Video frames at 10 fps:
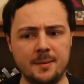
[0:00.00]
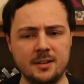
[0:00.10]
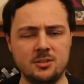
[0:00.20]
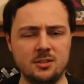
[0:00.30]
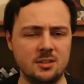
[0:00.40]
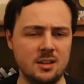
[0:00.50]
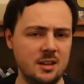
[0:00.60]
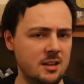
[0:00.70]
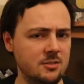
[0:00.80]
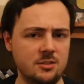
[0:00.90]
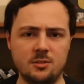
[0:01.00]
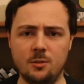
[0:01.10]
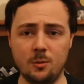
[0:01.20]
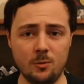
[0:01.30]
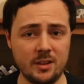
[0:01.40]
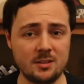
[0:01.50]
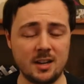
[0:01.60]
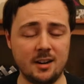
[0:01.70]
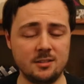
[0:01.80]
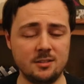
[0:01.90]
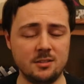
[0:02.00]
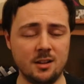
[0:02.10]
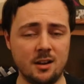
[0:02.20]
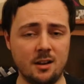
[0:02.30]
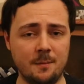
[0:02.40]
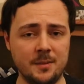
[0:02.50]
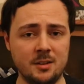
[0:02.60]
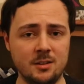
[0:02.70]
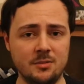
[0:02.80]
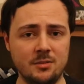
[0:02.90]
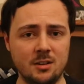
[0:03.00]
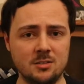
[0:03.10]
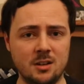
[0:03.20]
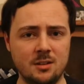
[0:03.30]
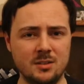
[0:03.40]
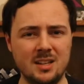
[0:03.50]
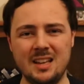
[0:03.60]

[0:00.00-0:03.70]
And just all these characters, you know, in the first half.